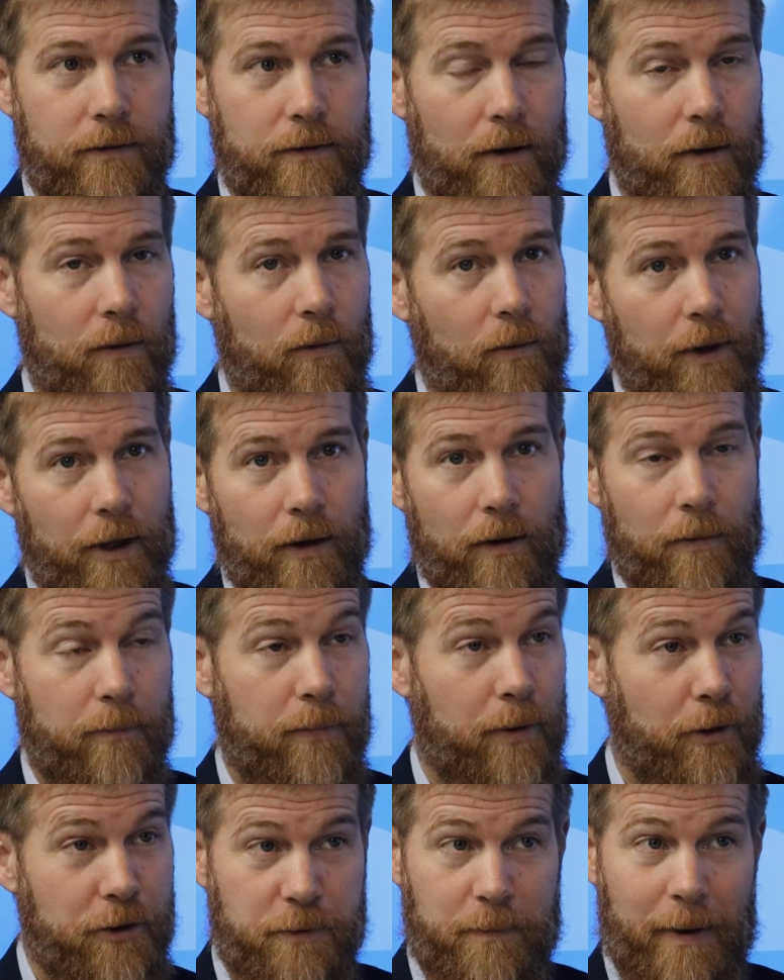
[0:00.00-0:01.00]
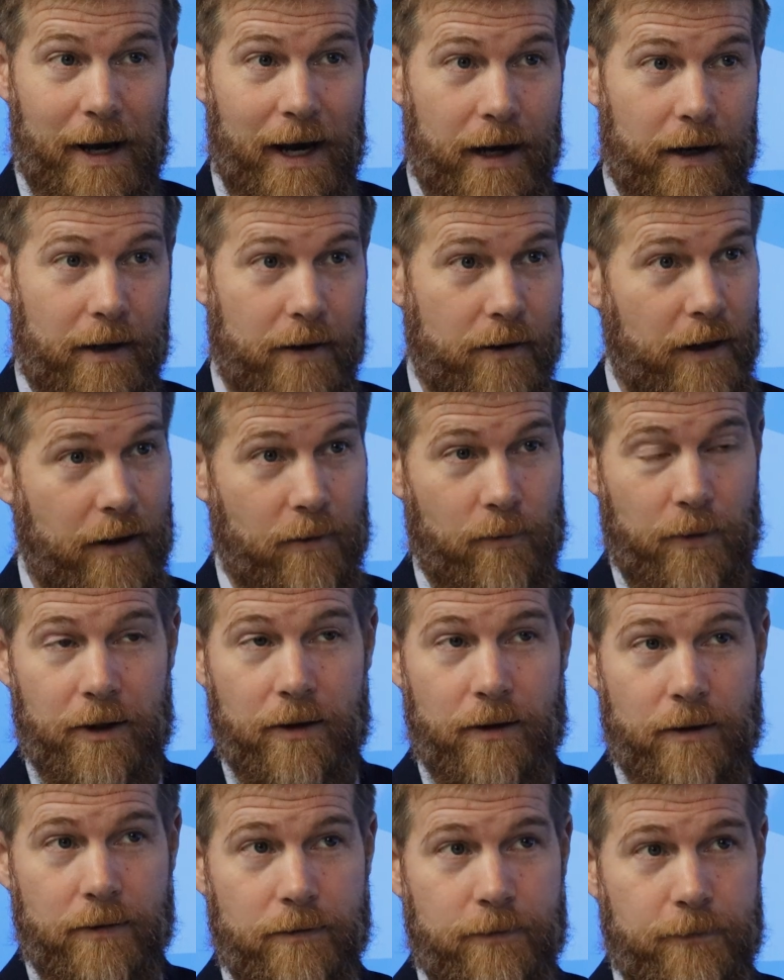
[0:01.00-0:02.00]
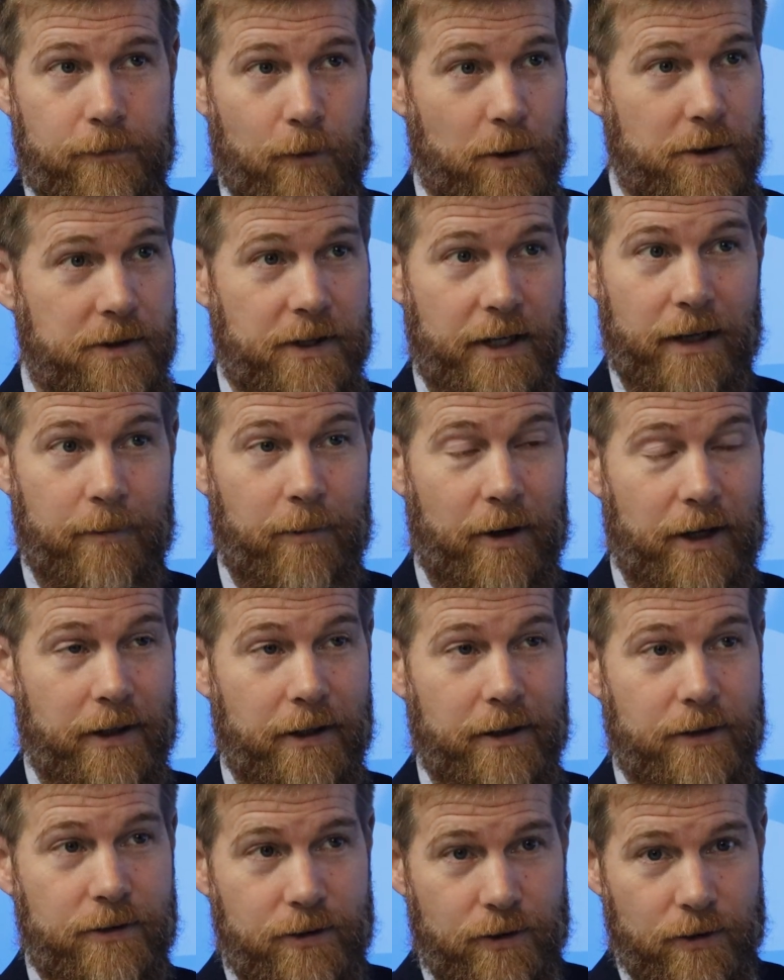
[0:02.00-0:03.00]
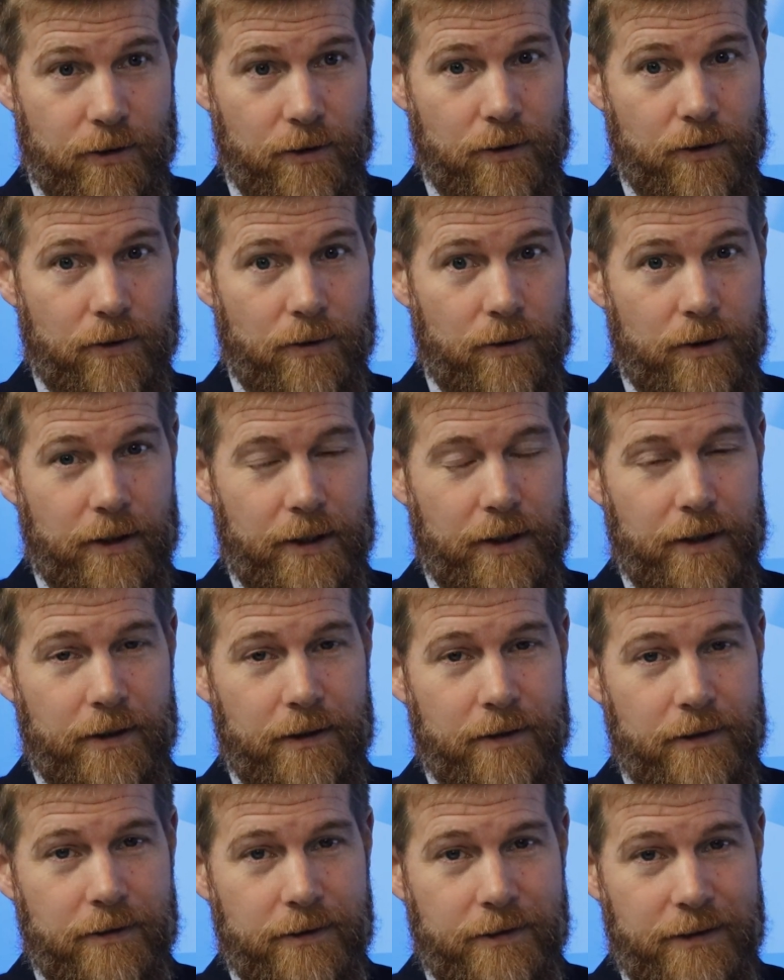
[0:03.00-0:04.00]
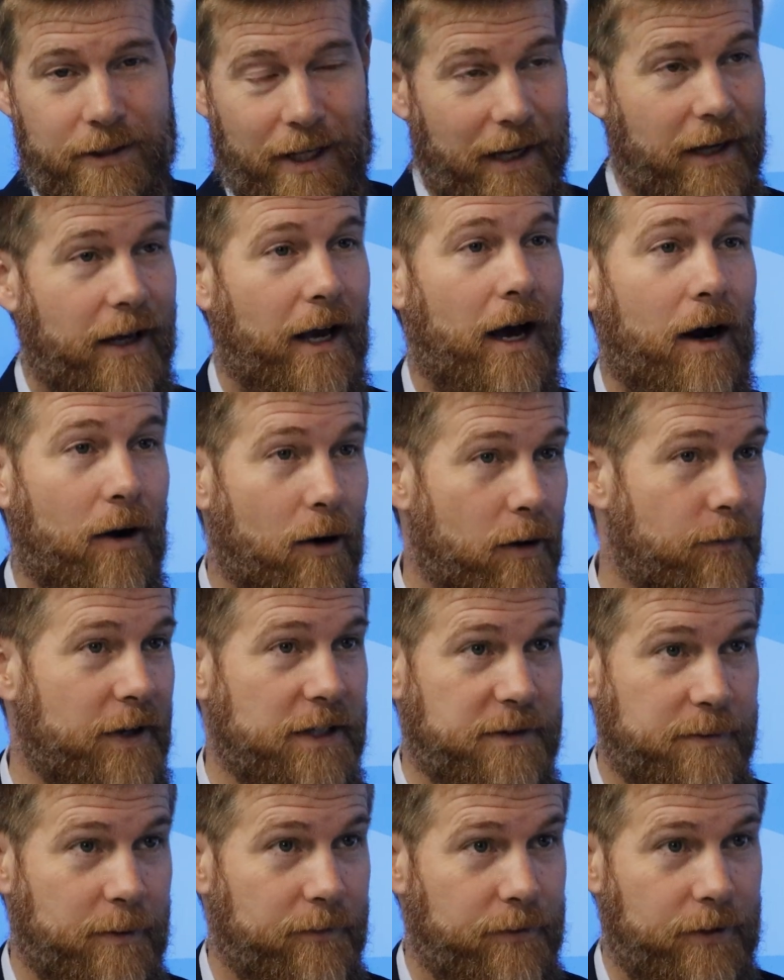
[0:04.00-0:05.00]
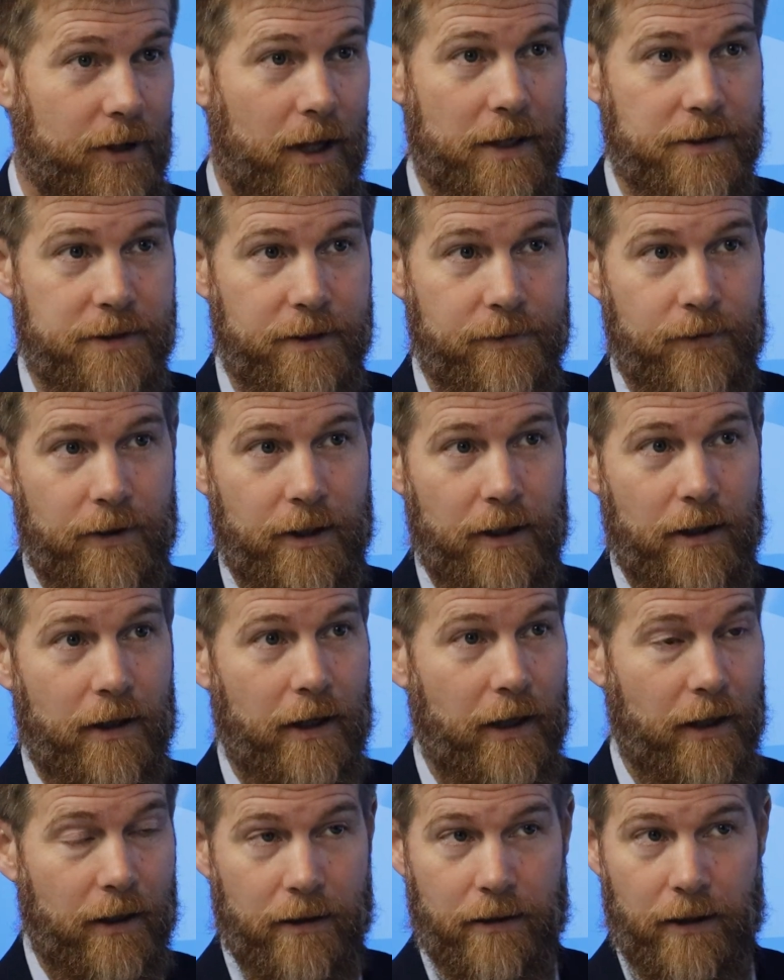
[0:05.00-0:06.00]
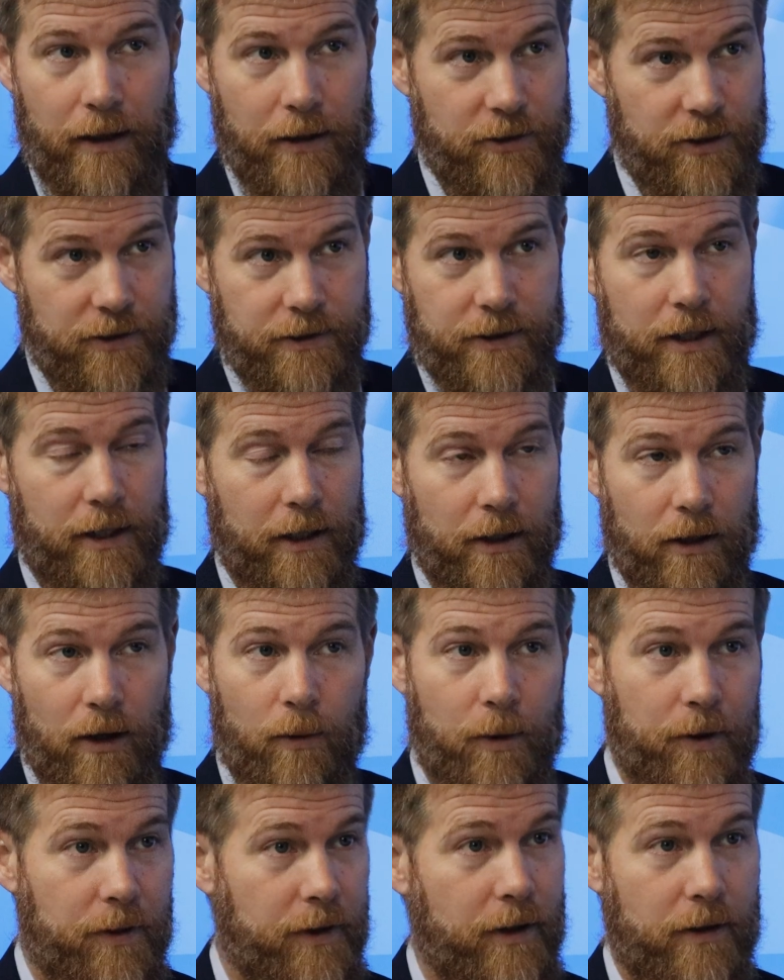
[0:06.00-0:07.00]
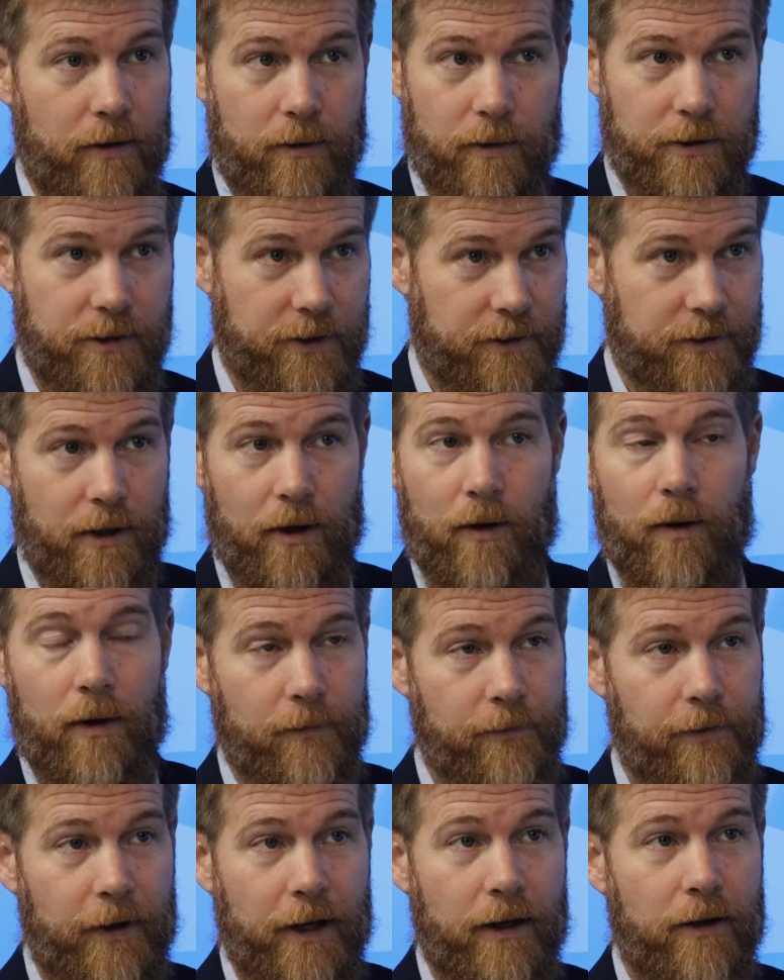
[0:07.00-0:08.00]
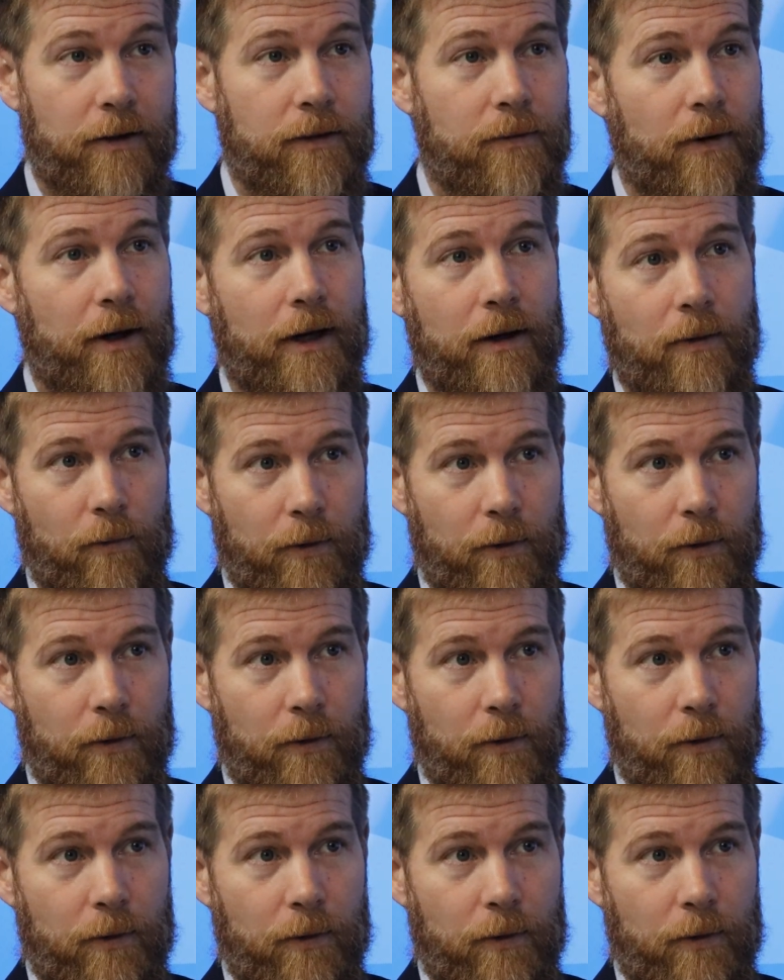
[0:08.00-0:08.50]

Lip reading: So we don't push back and we don't force anybody to take our investment philosophy and just kind of go with it or just go on faith, right?